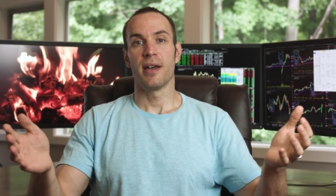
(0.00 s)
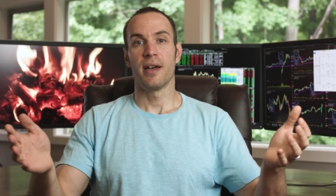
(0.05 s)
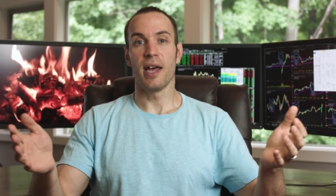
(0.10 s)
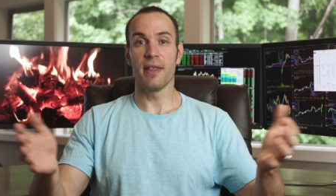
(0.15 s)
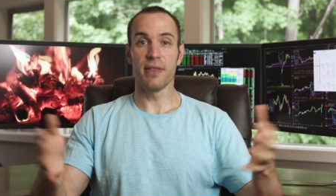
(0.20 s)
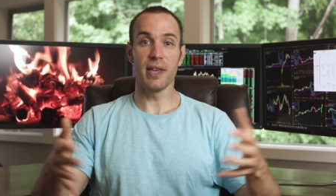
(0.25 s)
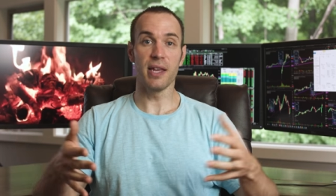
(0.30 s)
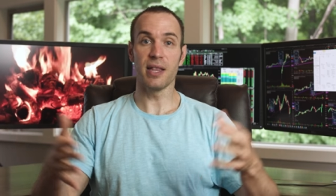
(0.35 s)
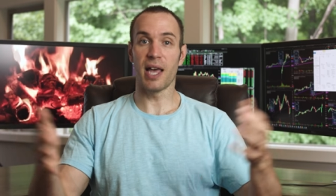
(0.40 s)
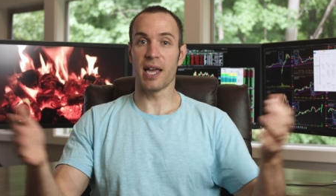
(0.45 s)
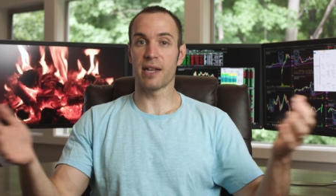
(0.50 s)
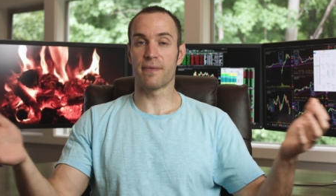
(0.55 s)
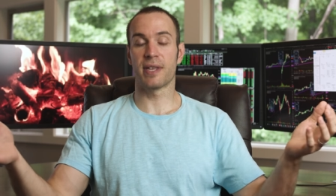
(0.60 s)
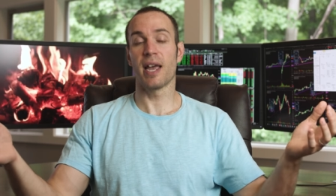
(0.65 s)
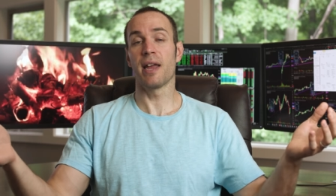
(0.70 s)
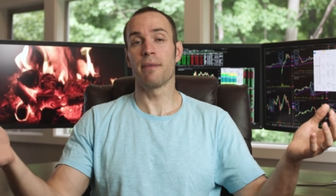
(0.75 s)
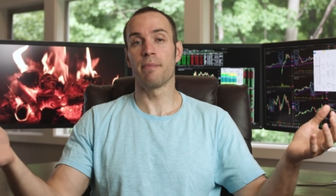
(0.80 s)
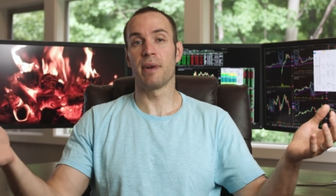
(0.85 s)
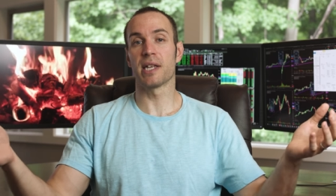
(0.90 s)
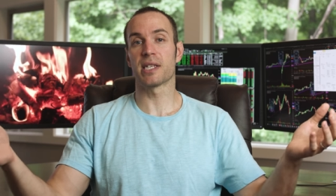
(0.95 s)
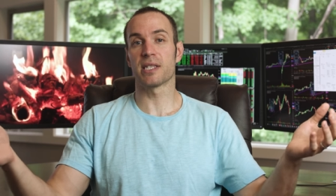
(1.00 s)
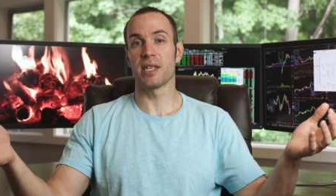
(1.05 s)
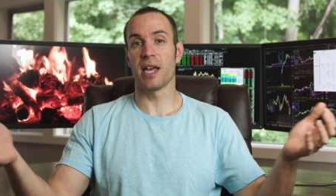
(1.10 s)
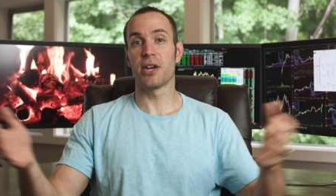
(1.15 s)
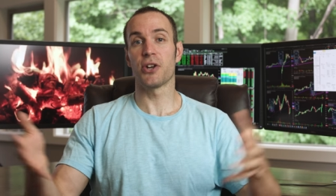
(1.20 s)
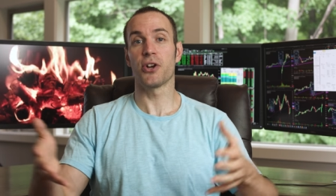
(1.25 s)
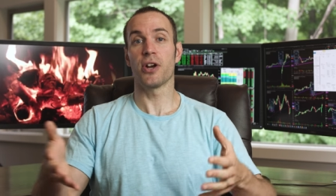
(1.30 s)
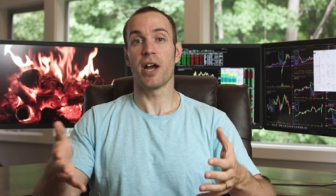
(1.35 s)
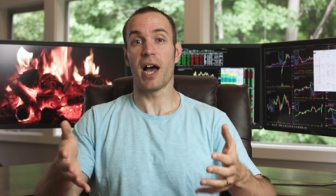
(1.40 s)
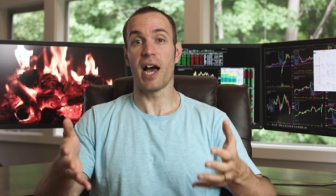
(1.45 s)
And then like 10 minutes
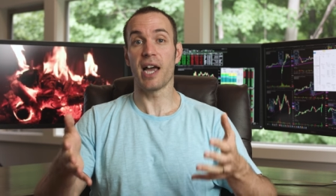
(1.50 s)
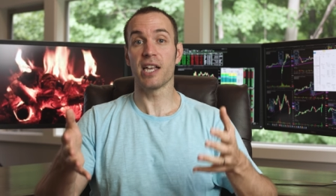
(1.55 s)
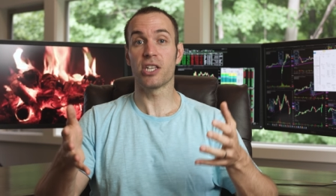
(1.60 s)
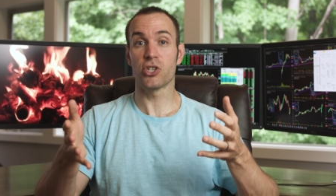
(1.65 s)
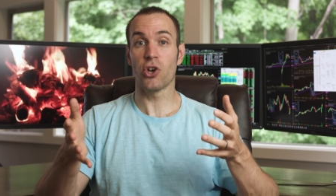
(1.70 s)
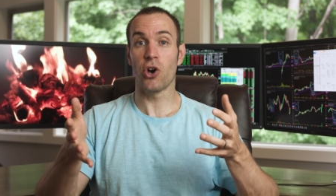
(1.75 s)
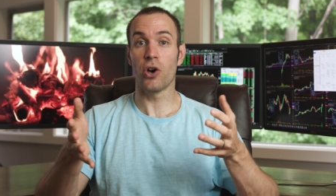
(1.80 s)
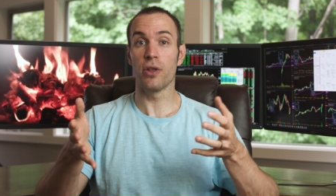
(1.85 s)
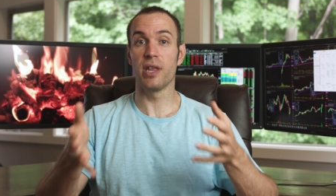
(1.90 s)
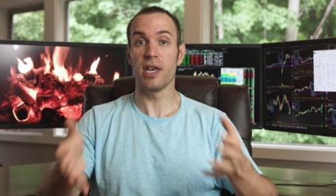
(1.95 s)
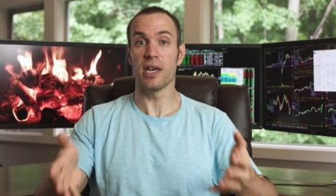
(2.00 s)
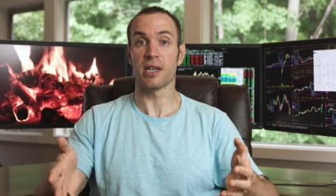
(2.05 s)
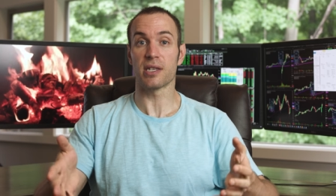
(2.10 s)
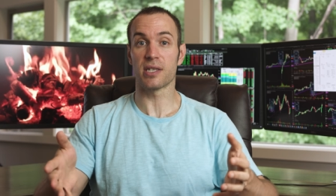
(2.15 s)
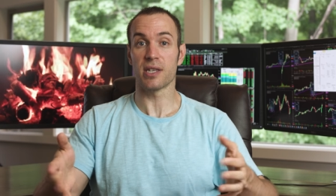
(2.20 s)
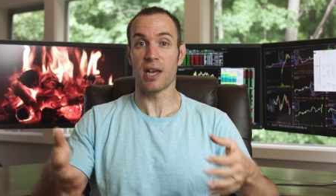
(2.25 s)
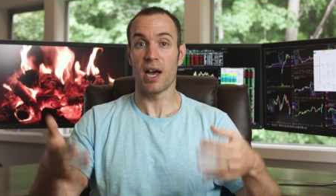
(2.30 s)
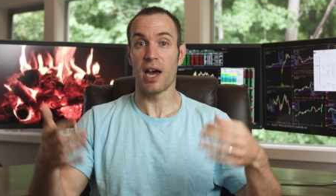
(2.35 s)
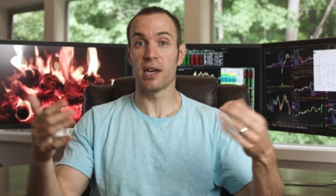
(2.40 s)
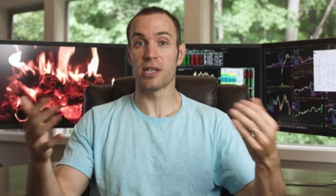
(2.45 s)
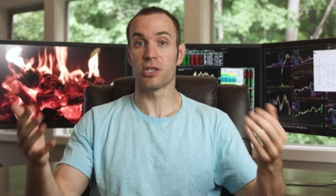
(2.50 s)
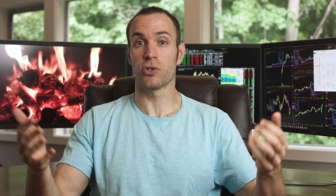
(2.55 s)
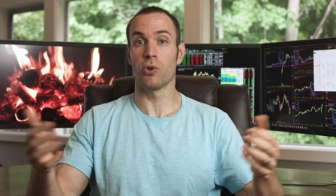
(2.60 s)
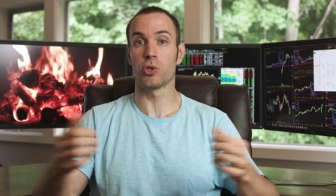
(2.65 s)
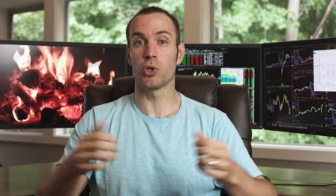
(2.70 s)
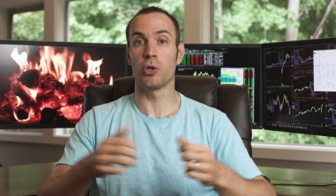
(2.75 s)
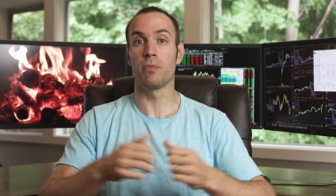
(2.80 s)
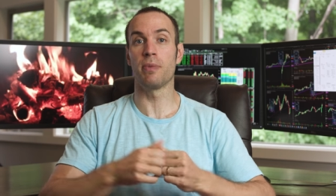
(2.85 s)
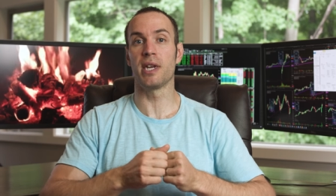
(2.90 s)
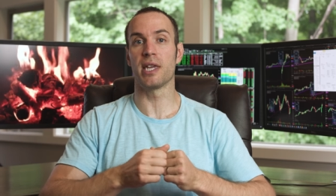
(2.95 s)
later, I saw this on a
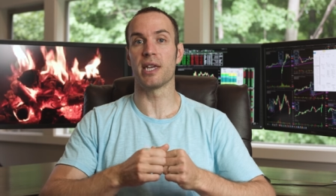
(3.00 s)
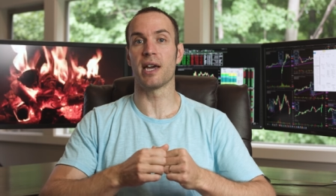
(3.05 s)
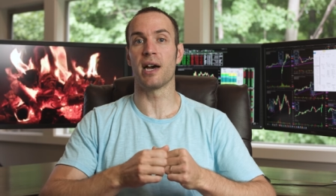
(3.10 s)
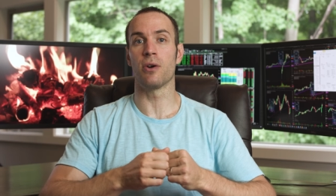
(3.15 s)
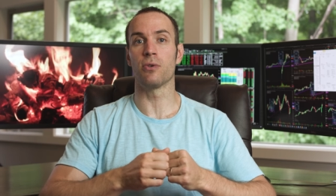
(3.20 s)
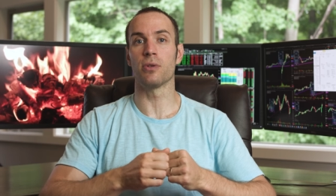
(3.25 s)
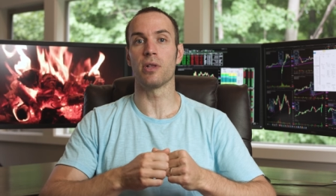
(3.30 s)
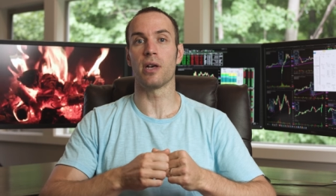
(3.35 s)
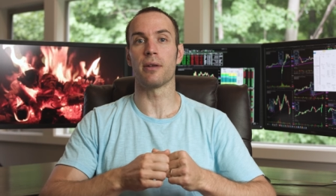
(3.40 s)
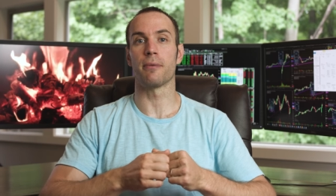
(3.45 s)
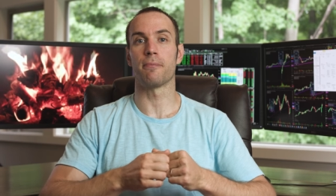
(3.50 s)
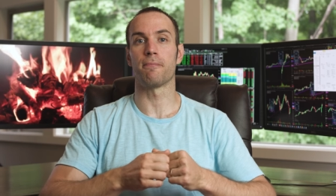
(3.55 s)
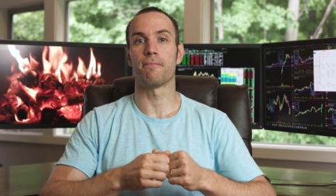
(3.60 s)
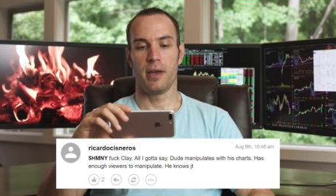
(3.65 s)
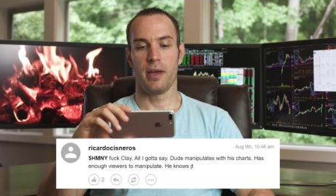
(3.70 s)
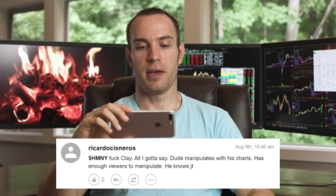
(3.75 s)
social media outlet.